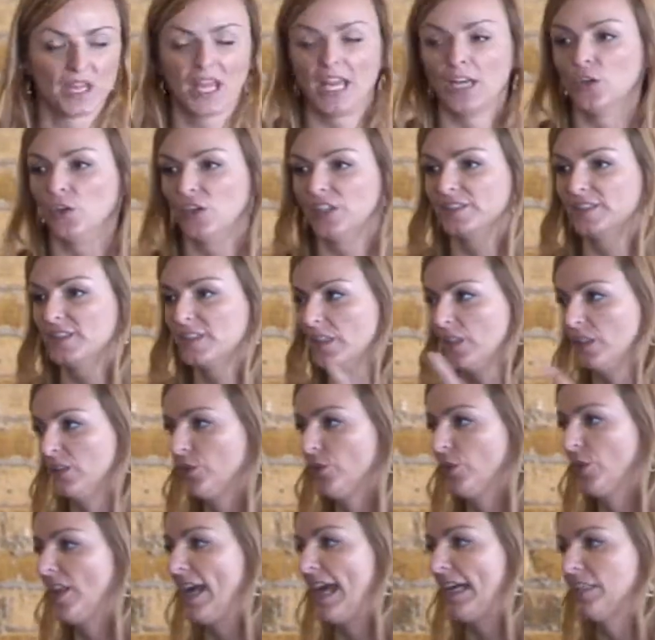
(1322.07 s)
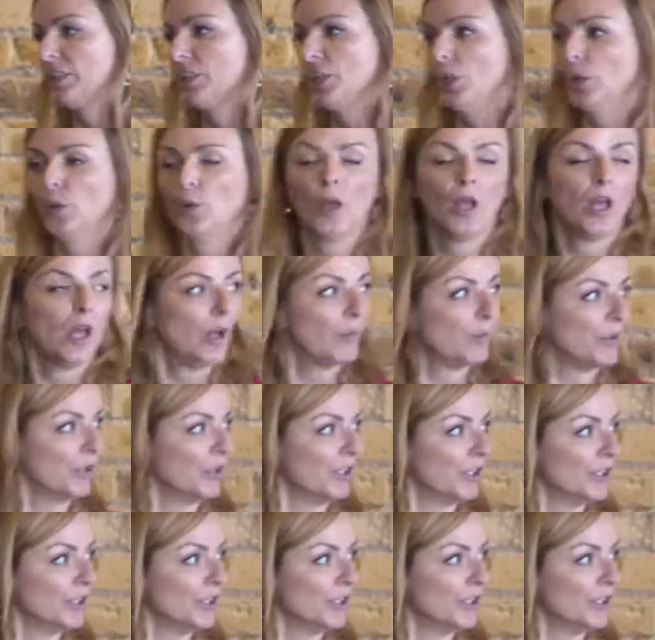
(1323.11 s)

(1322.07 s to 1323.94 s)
And you can still do that too, but you